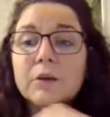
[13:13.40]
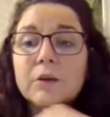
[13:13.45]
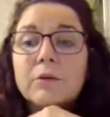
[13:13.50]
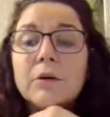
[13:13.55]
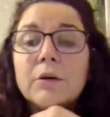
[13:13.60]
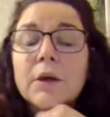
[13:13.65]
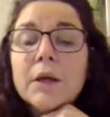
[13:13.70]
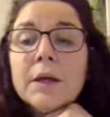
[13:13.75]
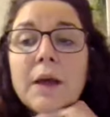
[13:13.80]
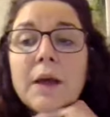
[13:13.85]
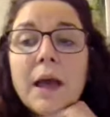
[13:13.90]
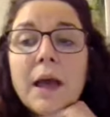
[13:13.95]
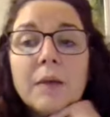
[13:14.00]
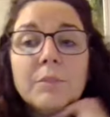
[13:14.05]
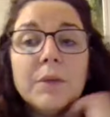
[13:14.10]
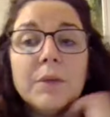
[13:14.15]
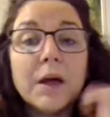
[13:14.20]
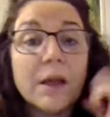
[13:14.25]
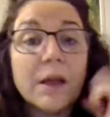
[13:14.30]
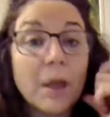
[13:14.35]
you.
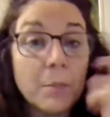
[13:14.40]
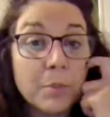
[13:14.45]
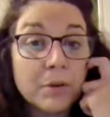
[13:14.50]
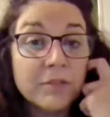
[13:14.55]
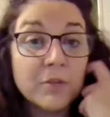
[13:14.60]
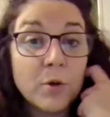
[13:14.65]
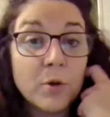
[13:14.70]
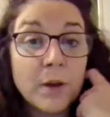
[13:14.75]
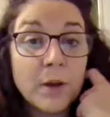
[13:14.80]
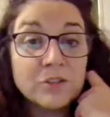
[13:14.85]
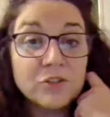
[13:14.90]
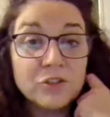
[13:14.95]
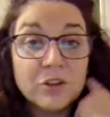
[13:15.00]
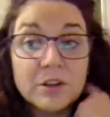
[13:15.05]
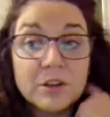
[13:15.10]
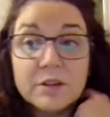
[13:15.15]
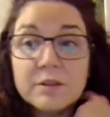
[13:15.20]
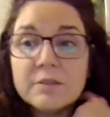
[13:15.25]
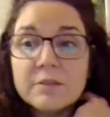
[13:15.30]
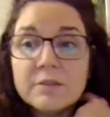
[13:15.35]
A couple of
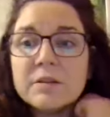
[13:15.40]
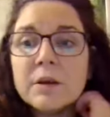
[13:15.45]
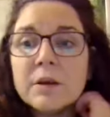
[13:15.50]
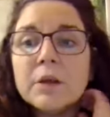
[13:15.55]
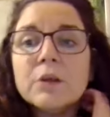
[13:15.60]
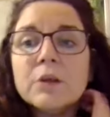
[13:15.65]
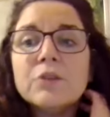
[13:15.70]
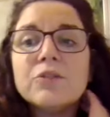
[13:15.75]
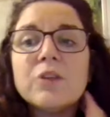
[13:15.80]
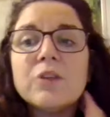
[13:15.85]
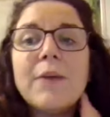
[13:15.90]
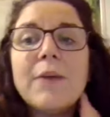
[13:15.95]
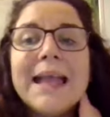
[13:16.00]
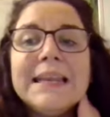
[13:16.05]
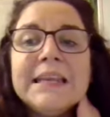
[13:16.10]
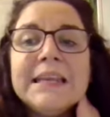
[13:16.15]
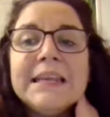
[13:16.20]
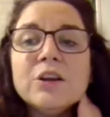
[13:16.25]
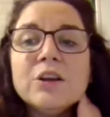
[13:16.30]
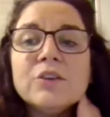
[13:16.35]
questions. So
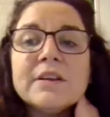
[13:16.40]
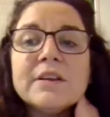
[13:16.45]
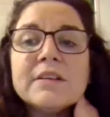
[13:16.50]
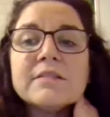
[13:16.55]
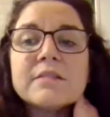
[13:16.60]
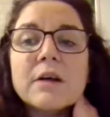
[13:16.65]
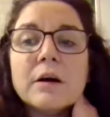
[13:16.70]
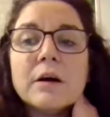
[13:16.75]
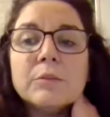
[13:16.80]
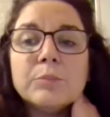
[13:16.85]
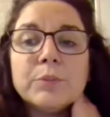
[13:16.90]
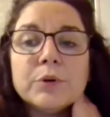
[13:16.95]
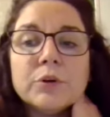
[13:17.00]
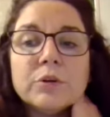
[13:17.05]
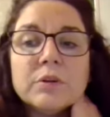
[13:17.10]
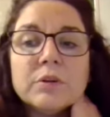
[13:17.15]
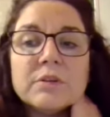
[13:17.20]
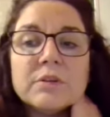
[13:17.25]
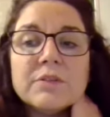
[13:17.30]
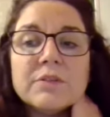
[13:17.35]
any good
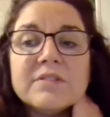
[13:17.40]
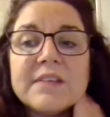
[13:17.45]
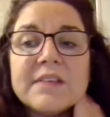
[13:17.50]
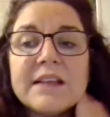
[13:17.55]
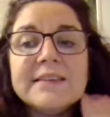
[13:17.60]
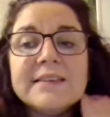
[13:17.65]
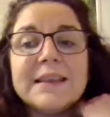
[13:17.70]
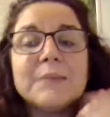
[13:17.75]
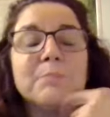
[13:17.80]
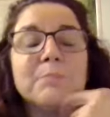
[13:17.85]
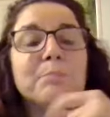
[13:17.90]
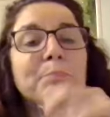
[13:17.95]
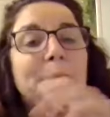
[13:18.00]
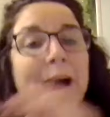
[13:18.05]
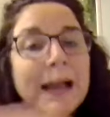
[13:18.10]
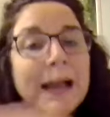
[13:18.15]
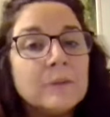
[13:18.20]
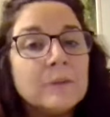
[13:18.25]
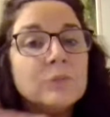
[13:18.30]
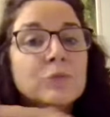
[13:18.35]
examples of setting
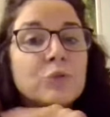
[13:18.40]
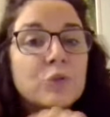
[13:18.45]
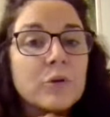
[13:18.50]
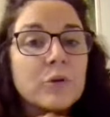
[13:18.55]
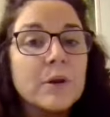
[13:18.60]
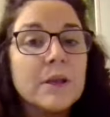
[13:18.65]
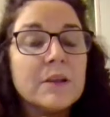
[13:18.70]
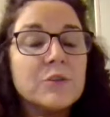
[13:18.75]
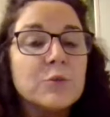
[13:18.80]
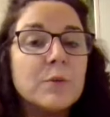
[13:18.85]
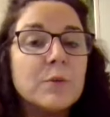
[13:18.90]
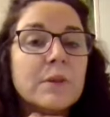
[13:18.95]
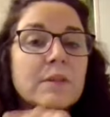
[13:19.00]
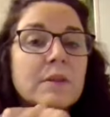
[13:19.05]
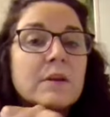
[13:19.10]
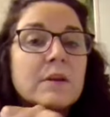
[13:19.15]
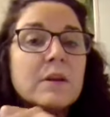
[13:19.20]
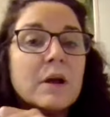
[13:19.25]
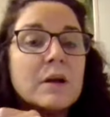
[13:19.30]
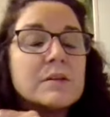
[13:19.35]
boundaries with
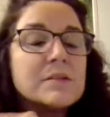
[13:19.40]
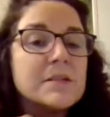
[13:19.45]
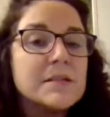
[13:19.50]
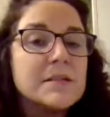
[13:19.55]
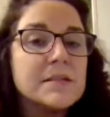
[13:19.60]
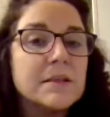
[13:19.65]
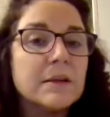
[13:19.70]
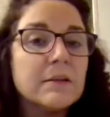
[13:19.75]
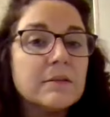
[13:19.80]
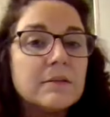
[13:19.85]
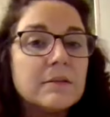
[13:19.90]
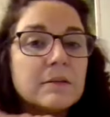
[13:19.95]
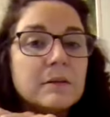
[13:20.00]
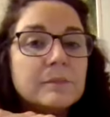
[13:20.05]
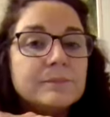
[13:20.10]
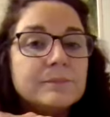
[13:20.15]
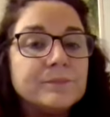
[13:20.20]
a narcissist